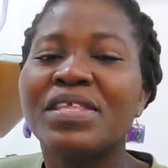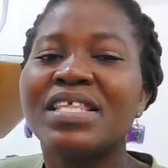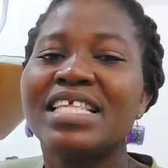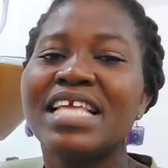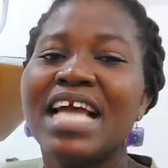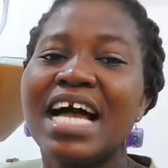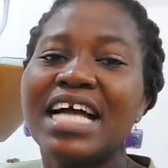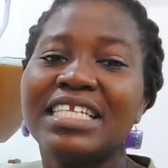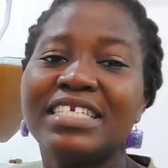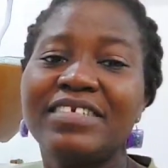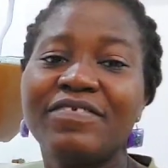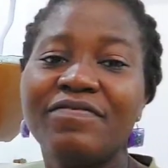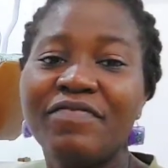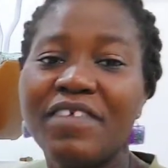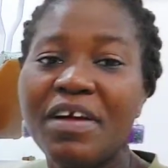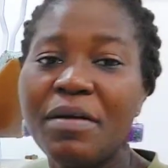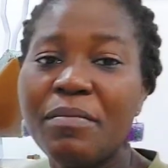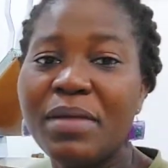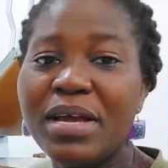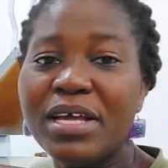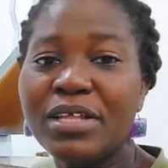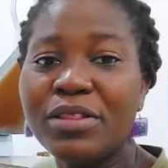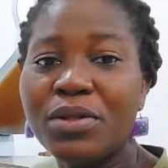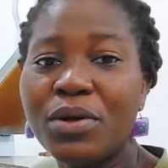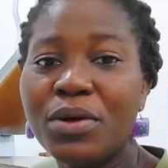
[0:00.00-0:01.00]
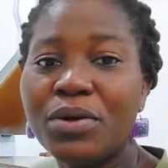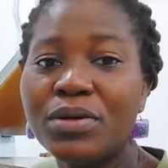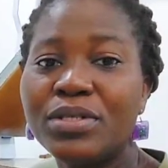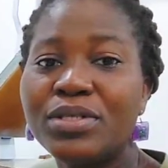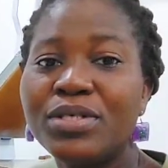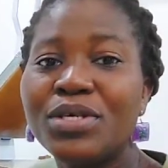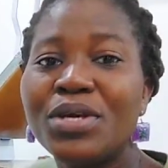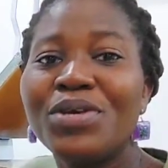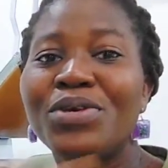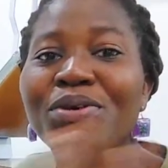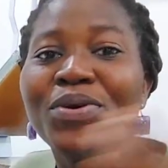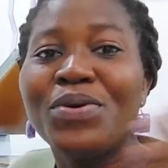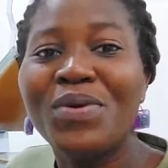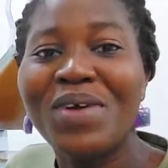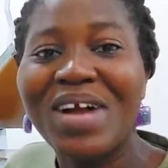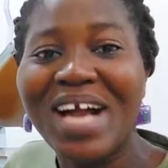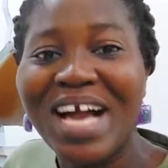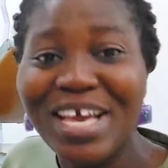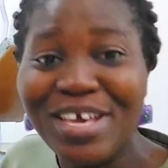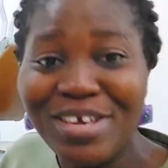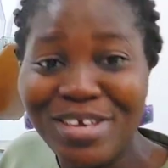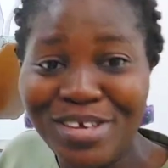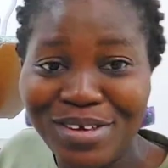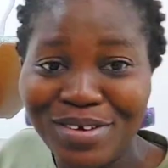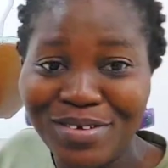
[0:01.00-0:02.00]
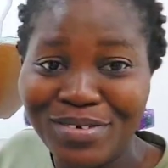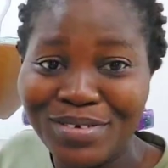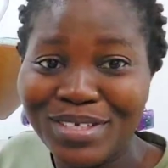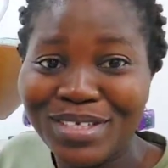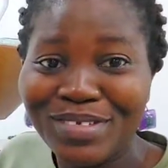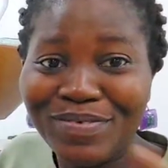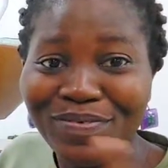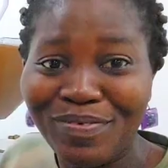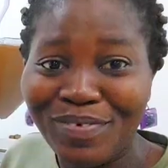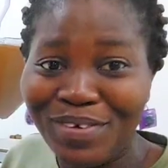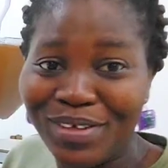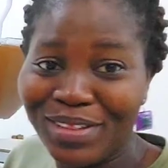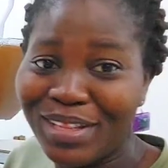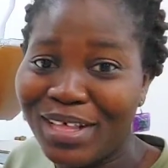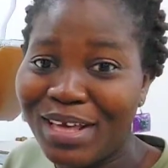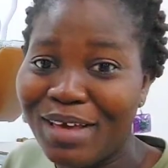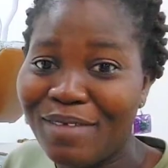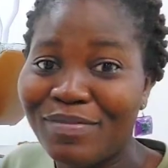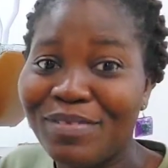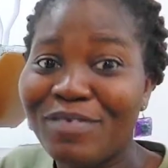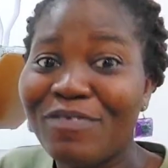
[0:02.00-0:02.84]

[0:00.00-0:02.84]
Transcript: There are different methods you can use for them.